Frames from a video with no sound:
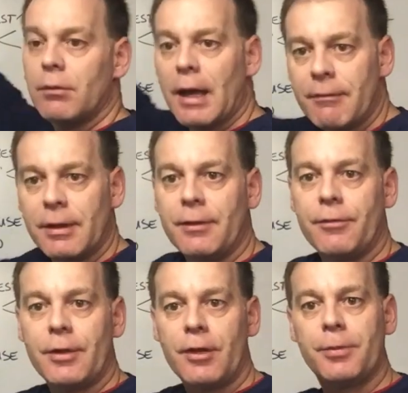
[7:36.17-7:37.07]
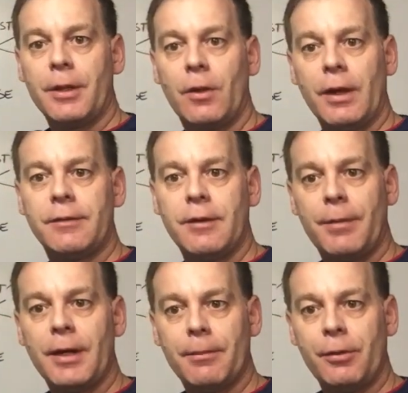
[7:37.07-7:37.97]
evidence has been collected
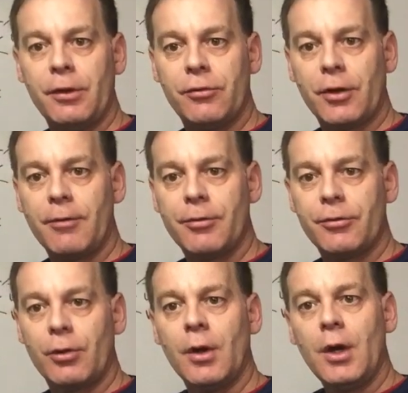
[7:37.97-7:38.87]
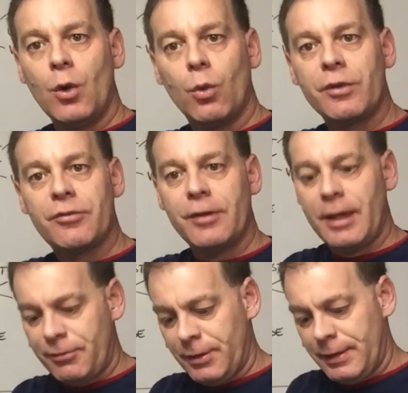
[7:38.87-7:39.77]
by the police officer, what
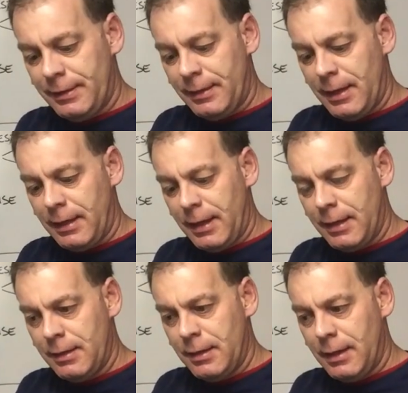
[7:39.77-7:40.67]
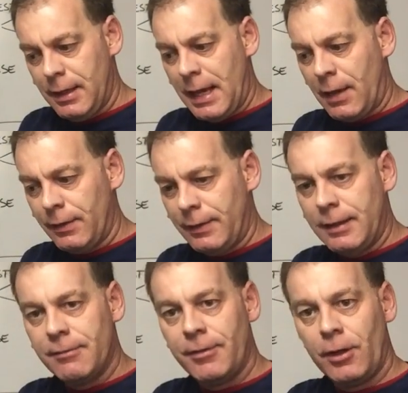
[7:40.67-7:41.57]
steps did they take, and how did they
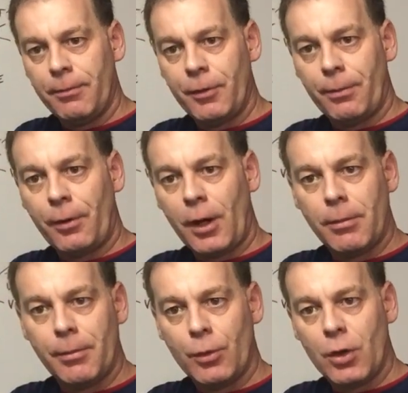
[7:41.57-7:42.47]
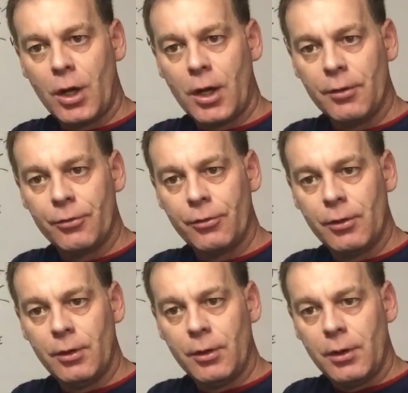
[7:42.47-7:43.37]
develop their probable cause,
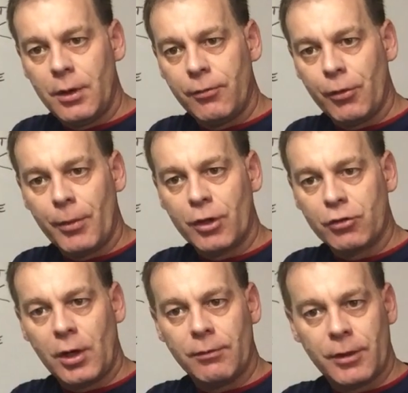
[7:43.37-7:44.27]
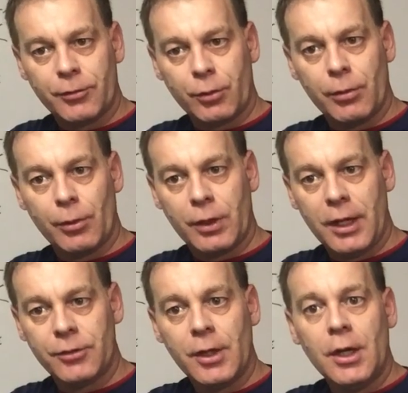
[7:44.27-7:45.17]
if your mock trial involves a criminal
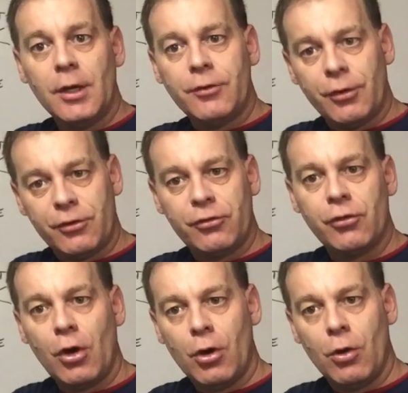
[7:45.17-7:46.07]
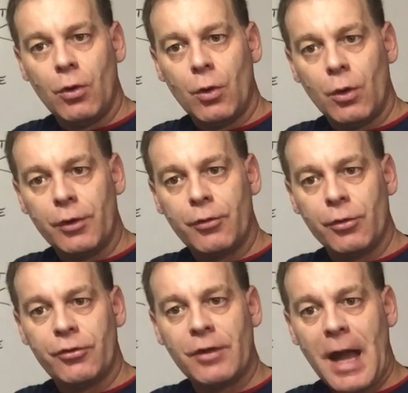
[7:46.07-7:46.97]
case, to show or to
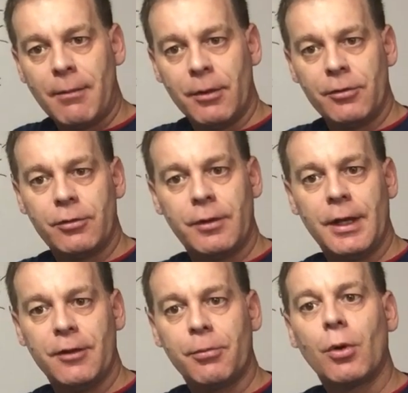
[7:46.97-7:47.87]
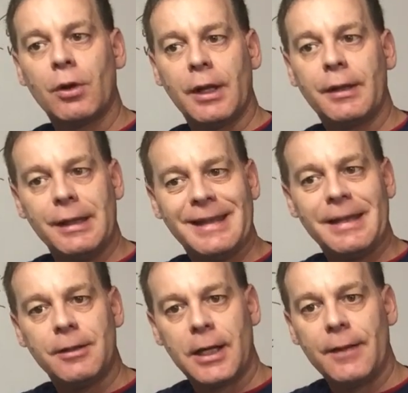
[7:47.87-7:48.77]
establish that it's more likely
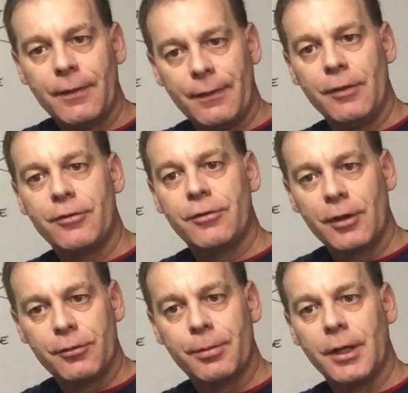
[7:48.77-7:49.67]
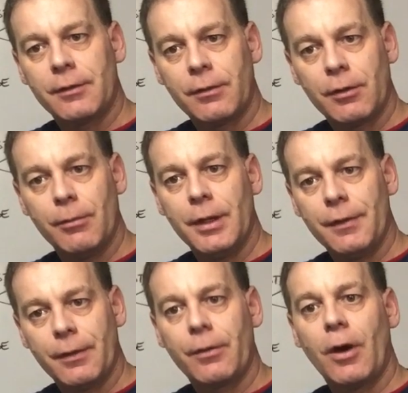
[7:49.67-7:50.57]
than not that this suspect committed
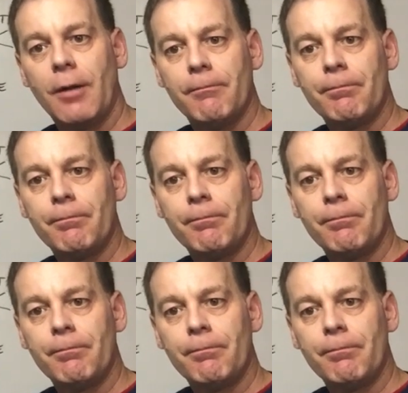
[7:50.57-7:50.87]
the crime